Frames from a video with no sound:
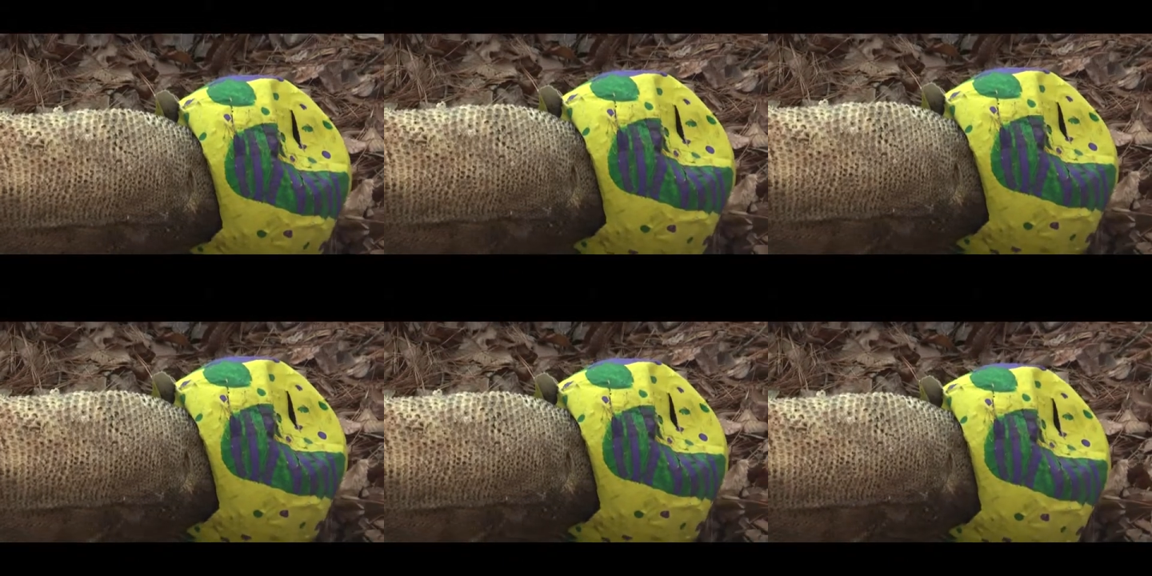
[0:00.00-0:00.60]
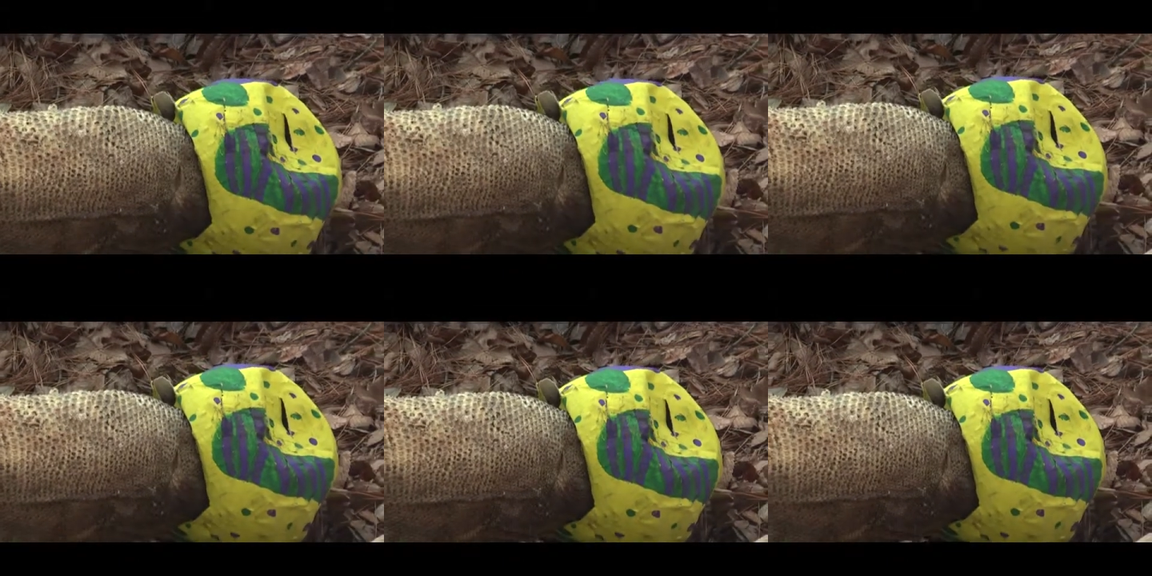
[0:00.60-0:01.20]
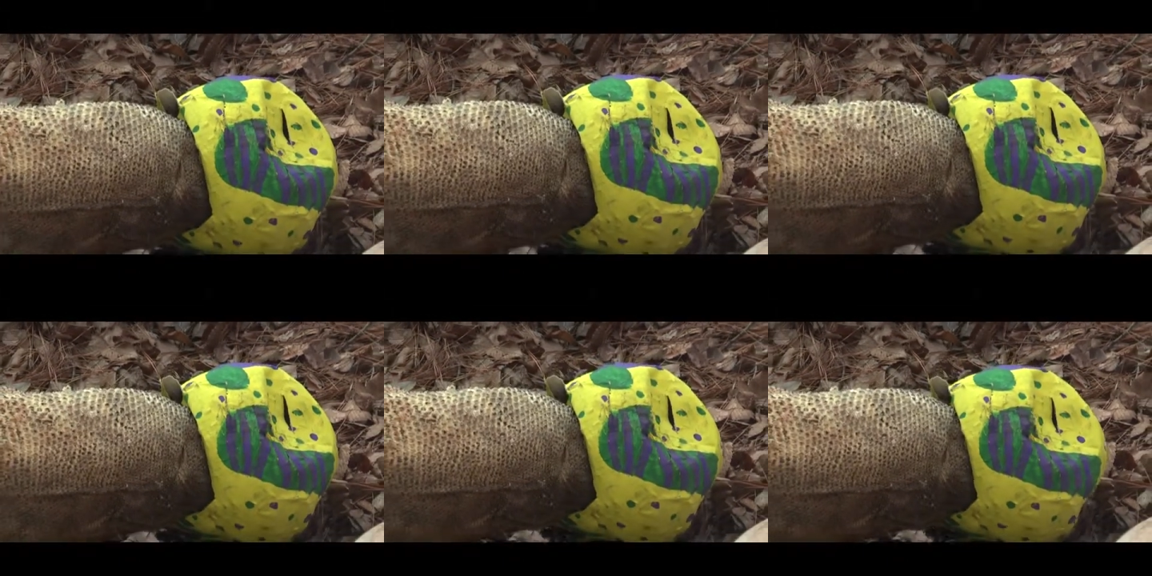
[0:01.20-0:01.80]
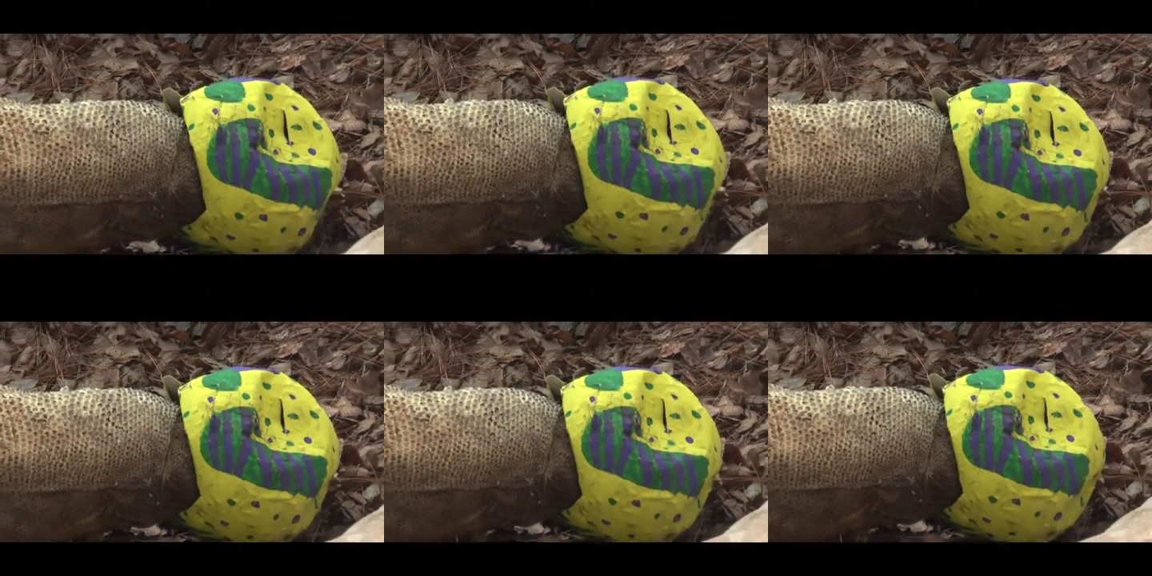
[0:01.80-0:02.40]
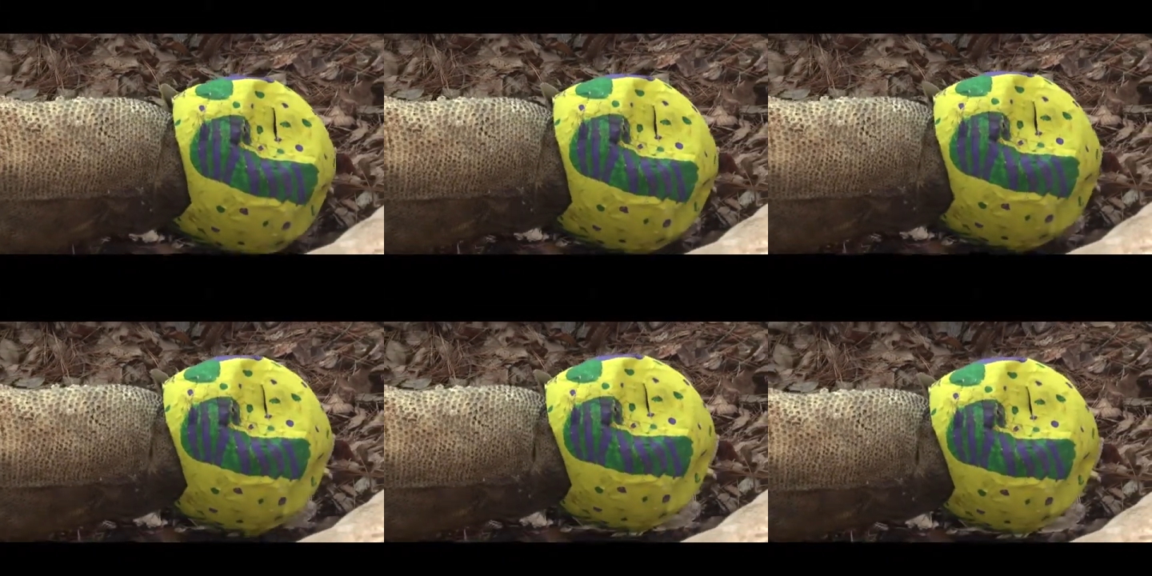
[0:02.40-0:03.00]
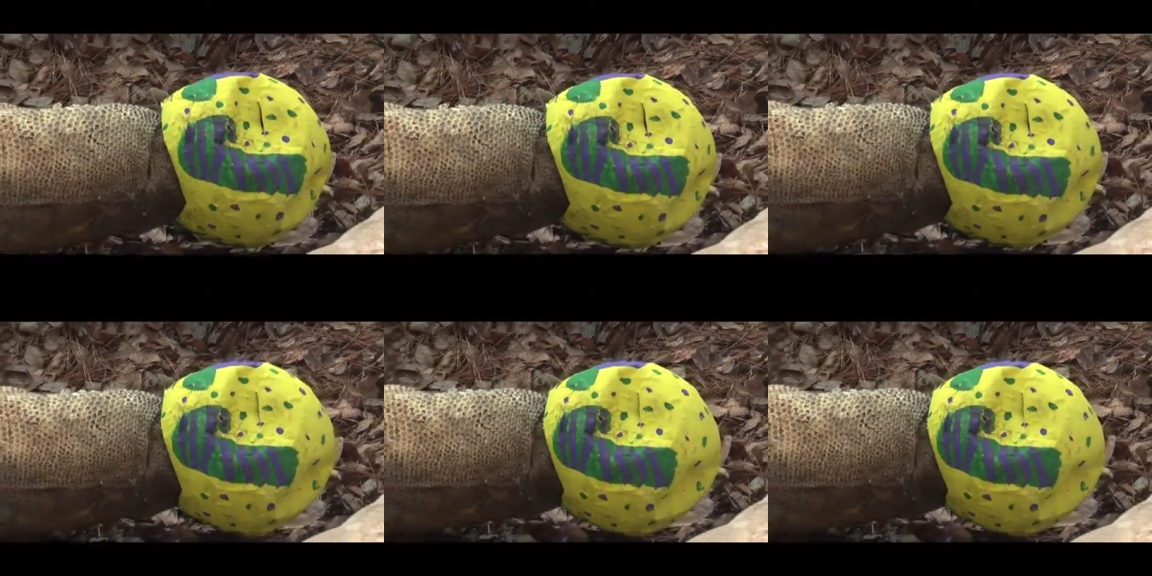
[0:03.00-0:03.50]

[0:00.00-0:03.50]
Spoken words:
[unreadable: no face in view]